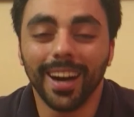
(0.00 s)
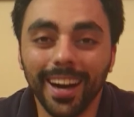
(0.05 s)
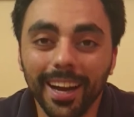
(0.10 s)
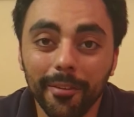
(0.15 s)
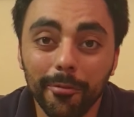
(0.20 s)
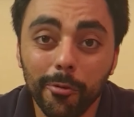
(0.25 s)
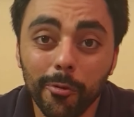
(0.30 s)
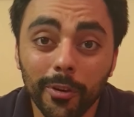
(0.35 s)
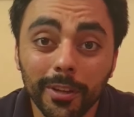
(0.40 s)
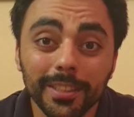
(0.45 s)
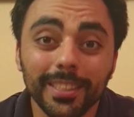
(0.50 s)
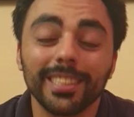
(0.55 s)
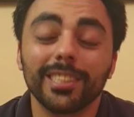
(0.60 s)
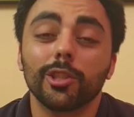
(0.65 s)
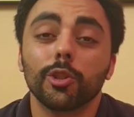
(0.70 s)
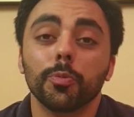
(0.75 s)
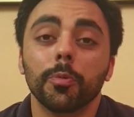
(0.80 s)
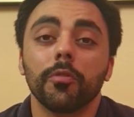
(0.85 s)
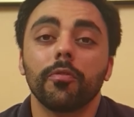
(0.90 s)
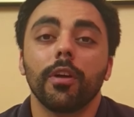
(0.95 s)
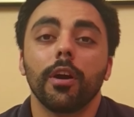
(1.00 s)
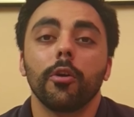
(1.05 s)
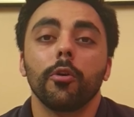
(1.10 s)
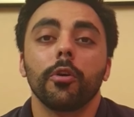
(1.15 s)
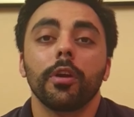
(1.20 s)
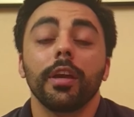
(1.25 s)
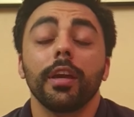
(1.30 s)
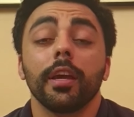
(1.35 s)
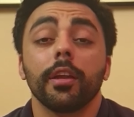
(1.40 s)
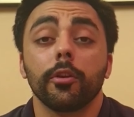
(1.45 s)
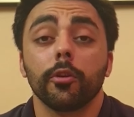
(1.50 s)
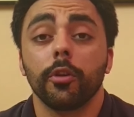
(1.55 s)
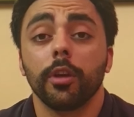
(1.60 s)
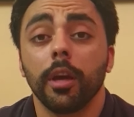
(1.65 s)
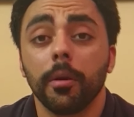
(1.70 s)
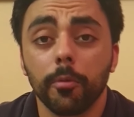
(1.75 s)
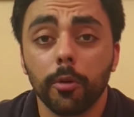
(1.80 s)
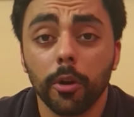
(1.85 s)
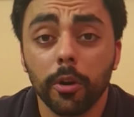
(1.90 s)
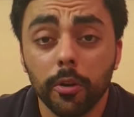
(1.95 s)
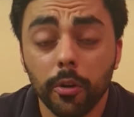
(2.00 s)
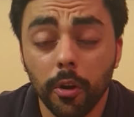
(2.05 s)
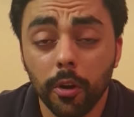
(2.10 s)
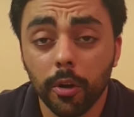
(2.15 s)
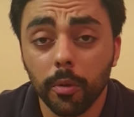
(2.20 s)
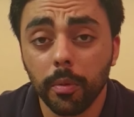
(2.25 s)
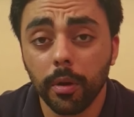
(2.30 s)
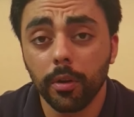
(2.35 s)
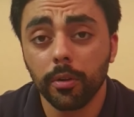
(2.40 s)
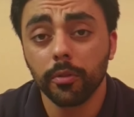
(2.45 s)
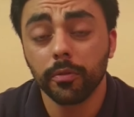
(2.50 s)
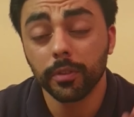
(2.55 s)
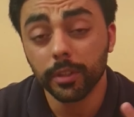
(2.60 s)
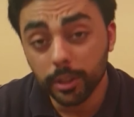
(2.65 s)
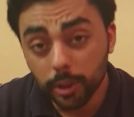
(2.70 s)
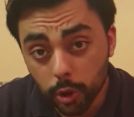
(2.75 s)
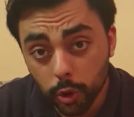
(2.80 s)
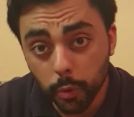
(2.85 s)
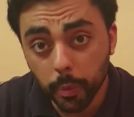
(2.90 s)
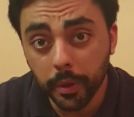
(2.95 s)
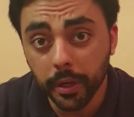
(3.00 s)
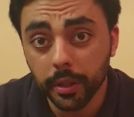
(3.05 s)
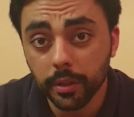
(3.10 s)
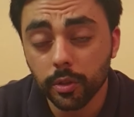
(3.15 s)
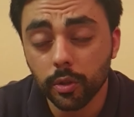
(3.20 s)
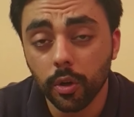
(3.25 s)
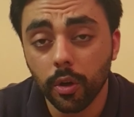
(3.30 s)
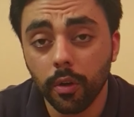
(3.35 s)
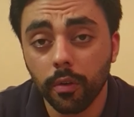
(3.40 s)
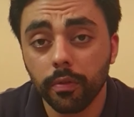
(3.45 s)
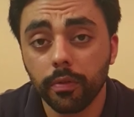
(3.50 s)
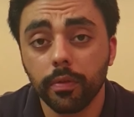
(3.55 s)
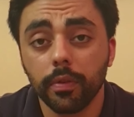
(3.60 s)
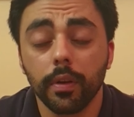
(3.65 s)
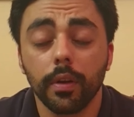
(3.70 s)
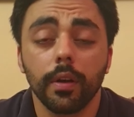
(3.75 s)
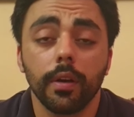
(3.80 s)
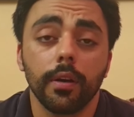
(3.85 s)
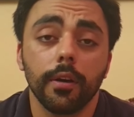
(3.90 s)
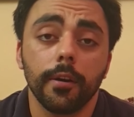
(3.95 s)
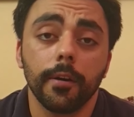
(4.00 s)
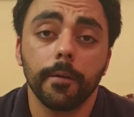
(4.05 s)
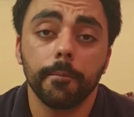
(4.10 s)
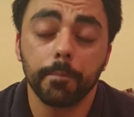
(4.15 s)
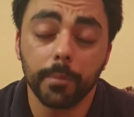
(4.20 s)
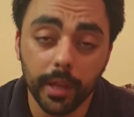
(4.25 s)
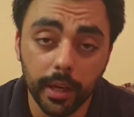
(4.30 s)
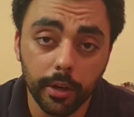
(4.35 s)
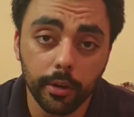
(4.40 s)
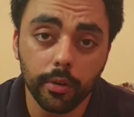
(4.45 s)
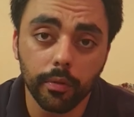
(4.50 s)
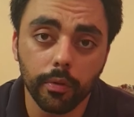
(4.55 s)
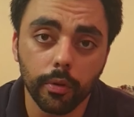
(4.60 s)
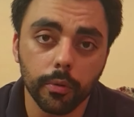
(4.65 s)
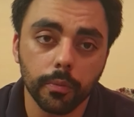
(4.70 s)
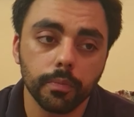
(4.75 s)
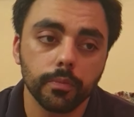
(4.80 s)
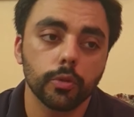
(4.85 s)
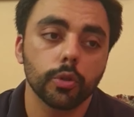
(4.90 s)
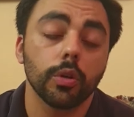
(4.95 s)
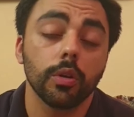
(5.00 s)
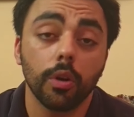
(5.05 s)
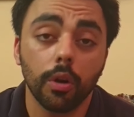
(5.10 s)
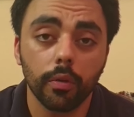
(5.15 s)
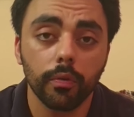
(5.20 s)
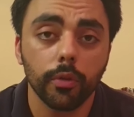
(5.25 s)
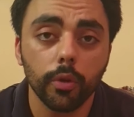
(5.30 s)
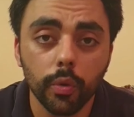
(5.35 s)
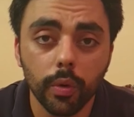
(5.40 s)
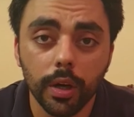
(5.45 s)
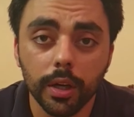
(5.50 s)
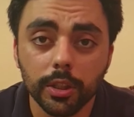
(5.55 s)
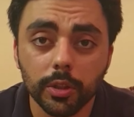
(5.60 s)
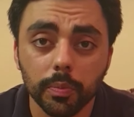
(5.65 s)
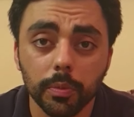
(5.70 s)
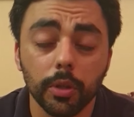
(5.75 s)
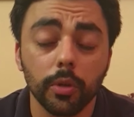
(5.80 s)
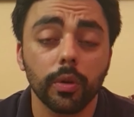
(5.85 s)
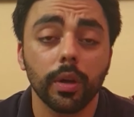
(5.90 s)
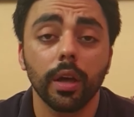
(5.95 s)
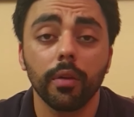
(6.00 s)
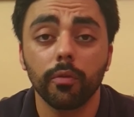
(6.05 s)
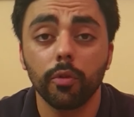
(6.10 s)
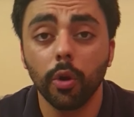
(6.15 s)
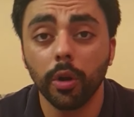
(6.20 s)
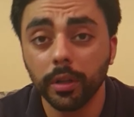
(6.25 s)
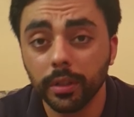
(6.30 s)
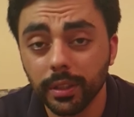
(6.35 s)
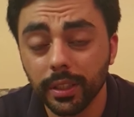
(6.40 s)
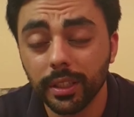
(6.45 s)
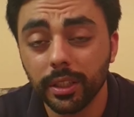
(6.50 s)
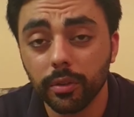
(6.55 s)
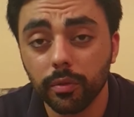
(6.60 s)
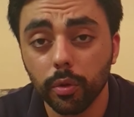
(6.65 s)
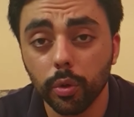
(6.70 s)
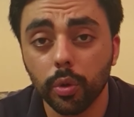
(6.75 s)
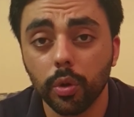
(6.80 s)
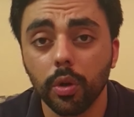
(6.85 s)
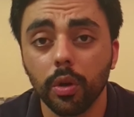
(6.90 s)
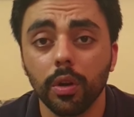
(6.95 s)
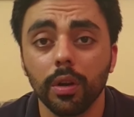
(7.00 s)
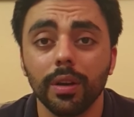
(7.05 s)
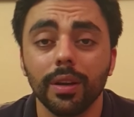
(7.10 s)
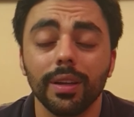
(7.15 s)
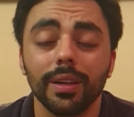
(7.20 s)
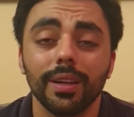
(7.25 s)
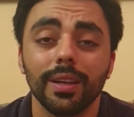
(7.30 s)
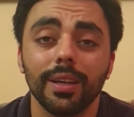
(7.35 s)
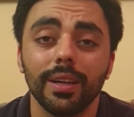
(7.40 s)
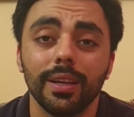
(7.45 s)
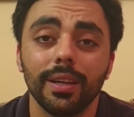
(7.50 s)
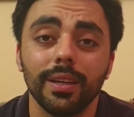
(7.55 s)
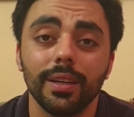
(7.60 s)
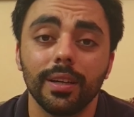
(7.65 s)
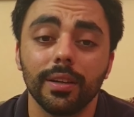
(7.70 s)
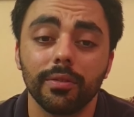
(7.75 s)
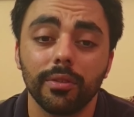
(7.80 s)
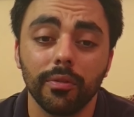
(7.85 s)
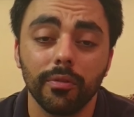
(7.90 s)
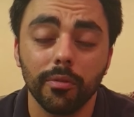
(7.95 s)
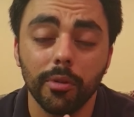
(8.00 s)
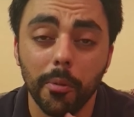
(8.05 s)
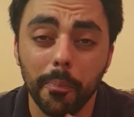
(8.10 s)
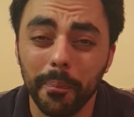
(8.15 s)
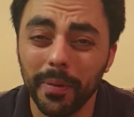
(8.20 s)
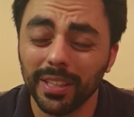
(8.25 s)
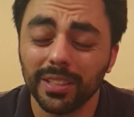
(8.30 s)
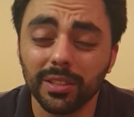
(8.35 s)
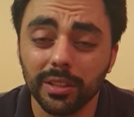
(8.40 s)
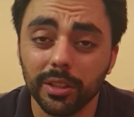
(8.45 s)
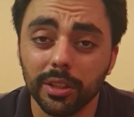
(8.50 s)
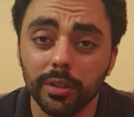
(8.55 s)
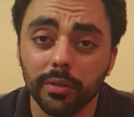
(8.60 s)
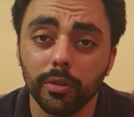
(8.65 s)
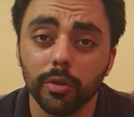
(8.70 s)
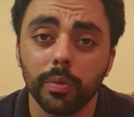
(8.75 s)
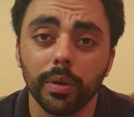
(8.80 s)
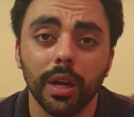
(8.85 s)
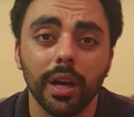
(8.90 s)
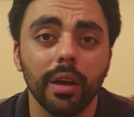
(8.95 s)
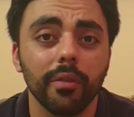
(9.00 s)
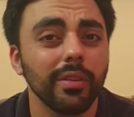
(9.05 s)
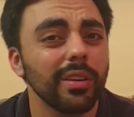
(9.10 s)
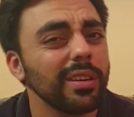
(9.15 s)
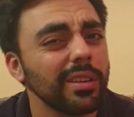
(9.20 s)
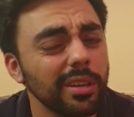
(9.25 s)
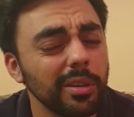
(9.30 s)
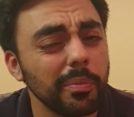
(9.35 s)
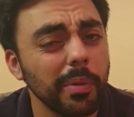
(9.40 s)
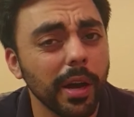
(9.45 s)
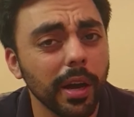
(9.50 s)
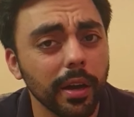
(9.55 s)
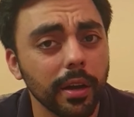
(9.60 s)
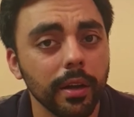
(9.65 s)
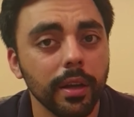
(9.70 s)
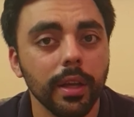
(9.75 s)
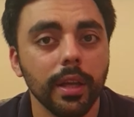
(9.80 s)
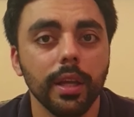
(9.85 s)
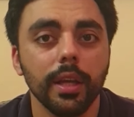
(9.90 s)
Hi everyone, this is Umar Farooqi, and today I'm going to talk about the first 2 minutes of an interview. So a lot of you ask me, okay, I've gotten the interview call, I've given my best interview, but I haven't heard back.